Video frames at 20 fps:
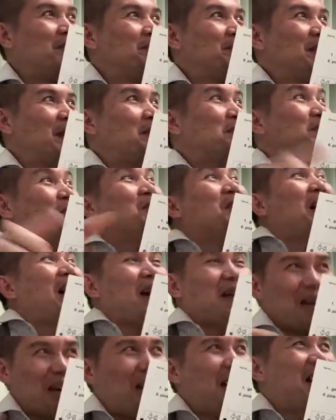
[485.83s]

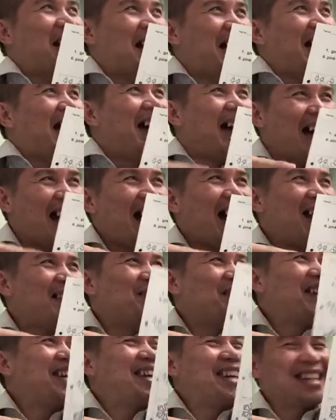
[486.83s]
I'm
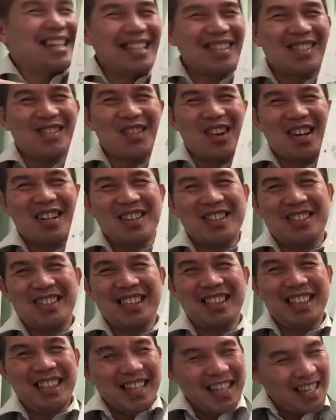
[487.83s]
making instructional.
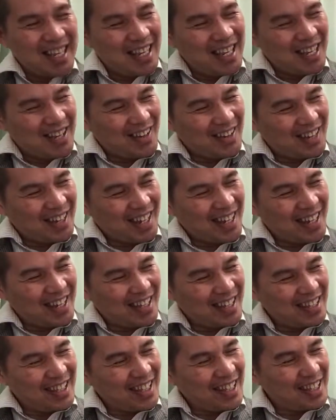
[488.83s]
Okay,
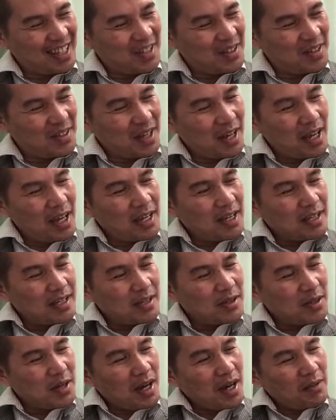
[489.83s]
thank you.
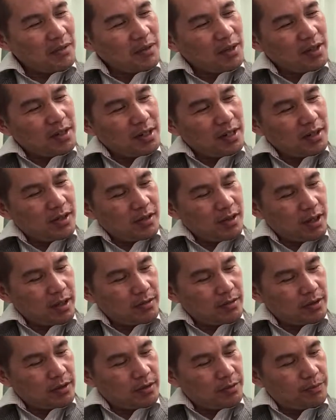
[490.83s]
So after this, you
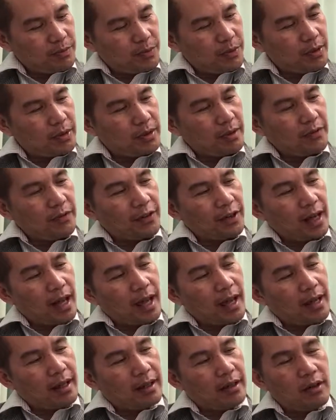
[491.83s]
have to put the
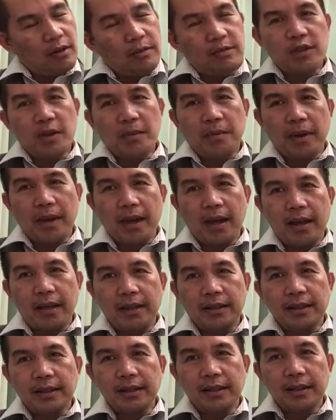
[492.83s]
flag of
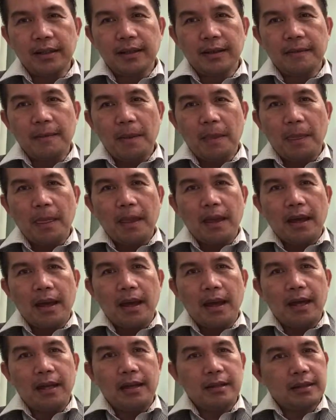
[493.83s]
Japan,
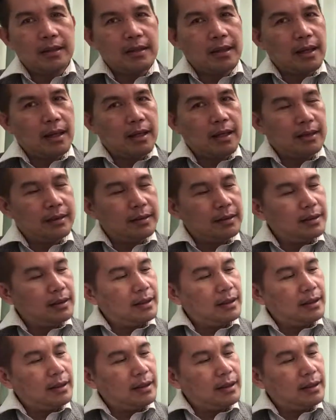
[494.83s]
and then